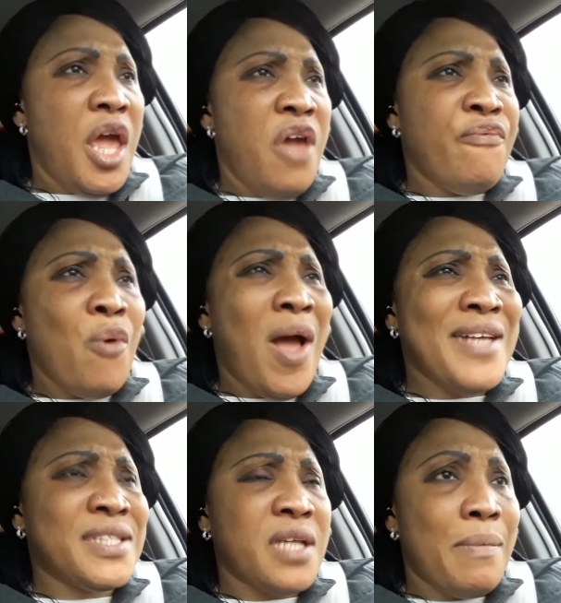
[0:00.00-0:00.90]
if we
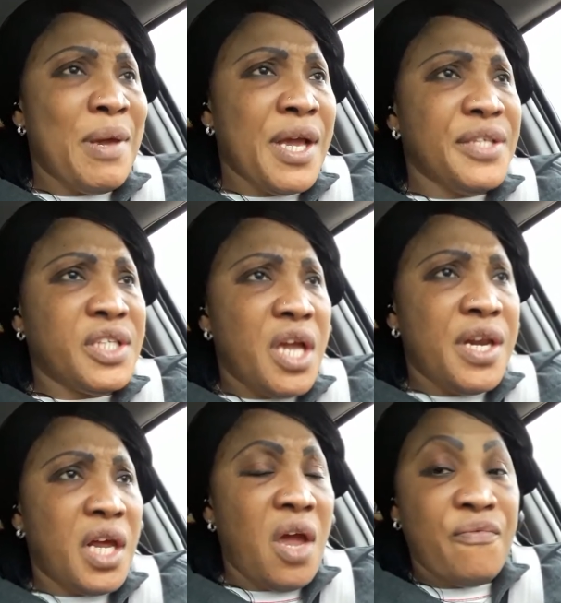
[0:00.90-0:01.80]
ask them again say
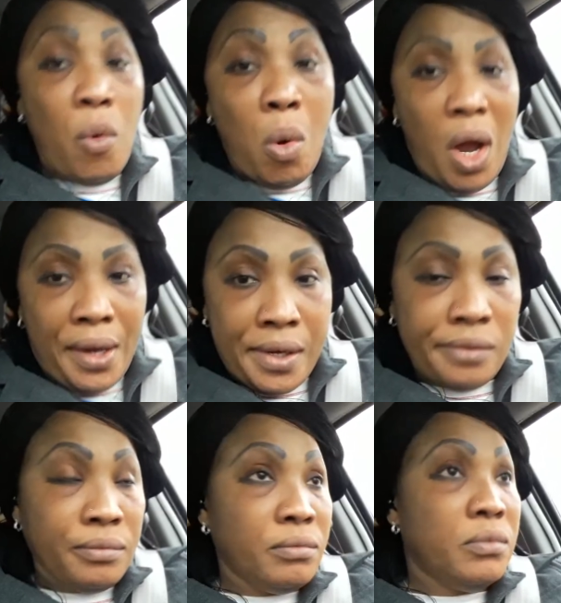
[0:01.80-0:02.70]
they get for work
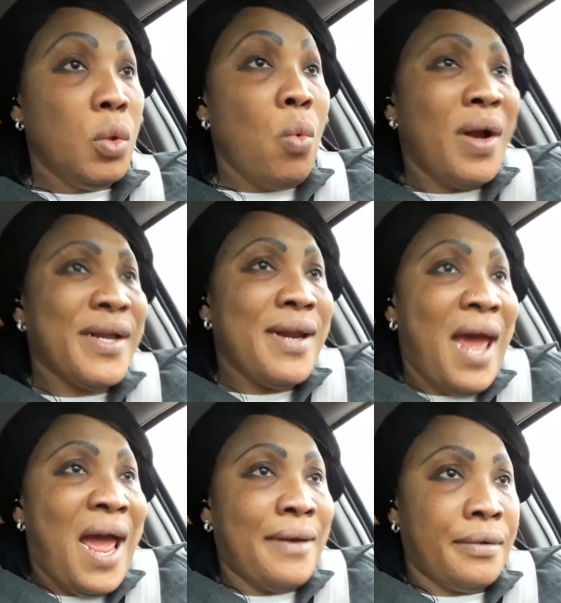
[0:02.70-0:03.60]
working
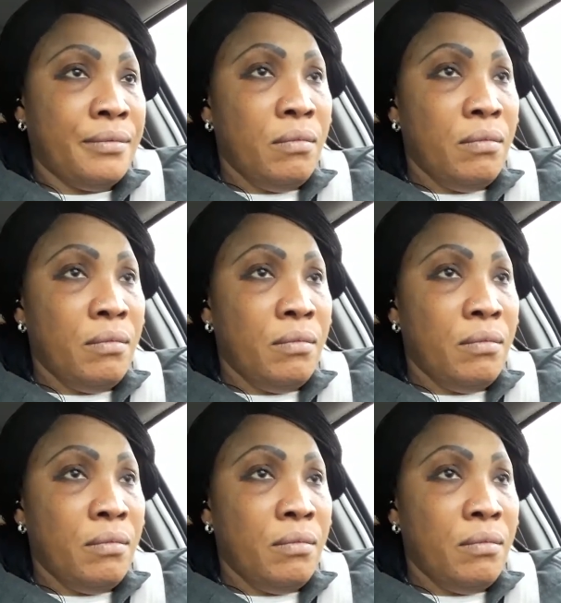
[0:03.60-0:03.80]
hard